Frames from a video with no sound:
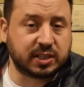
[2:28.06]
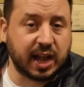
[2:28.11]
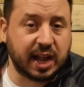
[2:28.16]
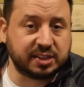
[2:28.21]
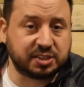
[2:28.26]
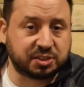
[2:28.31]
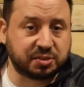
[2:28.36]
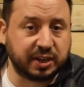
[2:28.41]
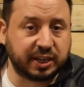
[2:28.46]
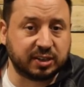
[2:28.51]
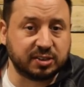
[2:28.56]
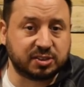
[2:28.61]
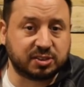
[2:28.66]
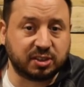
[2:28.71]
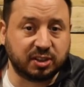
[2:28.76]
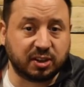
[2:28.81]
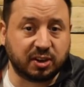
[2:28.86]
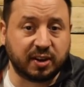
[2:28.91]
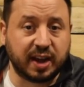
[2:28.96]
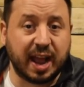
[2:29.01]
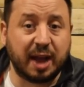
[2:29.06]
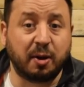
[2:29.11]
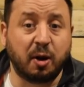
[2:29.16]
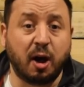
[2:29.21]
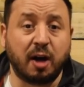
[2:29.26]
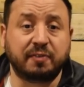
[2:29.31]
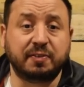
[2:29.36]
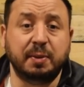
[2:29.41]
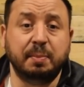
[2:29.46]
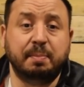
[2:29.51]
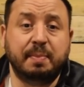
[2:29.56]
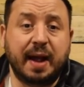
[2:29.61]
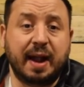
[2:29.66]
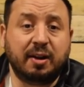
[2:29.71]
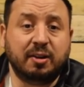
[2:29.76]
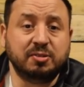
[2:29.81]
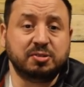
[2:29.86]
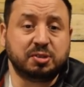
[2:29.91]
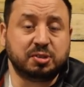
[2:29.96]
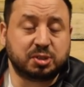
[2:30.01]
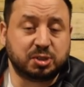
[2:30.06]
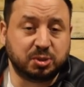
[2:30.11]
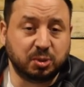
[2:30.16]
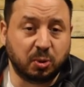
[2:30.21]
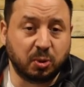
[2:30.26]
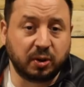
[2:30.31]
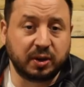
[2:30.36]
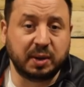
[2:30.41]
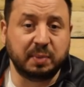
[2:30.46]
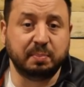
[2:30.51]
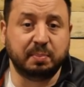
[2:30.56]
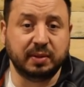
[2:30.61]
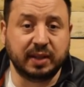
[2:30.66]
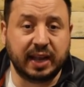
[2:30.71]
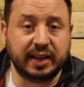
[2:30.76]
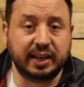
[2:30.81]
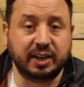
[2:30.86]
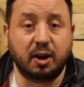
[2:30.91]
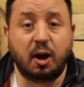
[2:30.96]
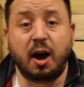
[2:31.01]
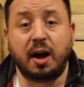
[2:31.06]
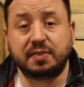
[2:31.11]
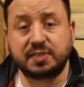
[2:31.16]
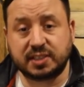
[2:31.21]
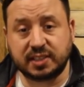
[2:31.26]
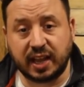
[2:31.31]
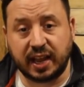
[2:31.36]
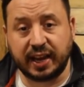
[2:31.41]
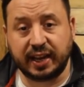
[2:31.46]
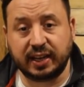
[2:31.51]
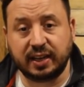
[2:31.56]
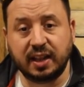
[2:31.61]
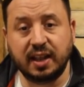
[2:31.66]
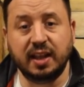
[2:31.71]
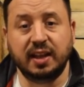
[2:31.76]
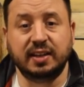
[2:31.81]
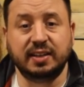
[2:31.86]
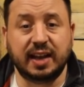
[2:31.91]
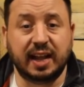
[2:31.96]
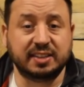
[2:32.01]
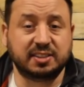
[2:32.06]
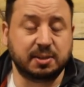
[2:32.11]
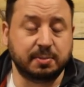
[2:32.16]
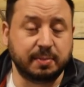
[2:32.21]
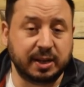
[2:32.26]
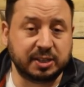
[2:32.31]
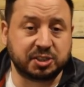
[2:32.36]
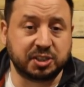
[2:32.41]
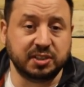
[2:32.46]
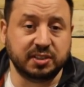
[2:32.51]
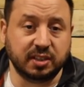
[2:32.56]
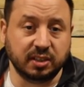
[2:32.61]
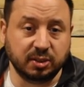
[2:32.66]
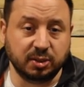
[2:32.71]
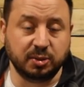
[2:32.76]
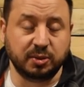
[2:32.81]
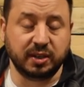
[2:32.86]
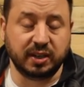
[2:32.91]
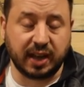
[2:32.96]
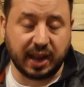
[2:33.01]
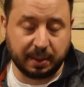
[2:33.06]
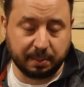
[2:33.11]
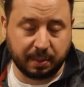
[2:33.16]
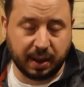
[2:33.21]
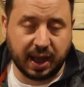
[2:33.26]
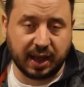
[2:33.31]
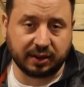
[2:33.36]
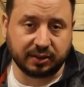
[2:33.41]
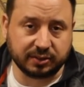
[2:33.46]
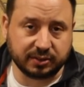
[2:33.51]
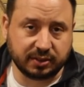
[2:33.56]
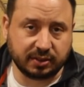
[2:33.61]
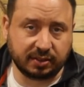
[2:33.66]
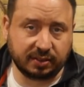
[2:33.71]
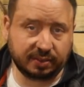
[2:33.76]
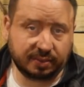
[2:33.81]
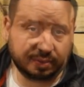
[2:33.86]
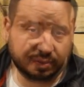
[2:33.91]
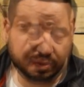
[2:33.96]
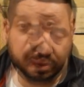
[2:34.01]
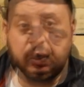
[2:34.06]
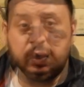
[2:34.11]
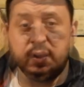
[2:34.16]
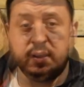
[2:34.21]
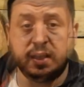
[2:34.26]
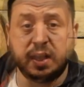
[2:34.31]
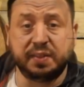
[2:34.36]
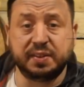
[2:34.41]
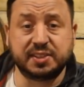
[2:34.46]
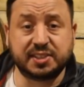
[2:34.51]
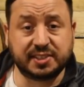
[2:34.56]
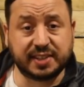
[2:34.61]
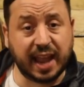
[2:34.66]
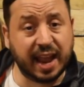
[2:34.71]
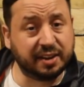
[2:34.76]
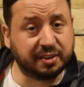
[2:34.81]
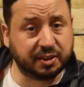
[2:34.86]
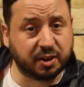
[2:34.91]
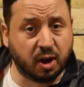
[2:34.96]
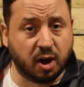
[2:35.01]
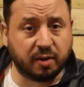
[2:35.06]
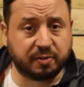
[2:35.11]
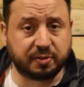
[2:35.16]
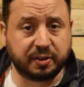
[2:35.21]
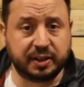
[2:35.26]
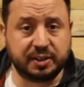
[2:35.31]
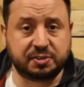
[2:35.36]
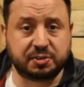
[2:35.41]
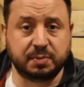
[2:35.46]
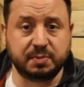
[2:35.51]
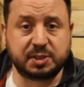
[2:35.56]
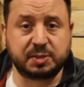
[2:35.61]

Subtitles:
Scotch drinkers to learn how often barrels are stored and blended off-site, not to mention diluted and bottled. Now, the standard offerings from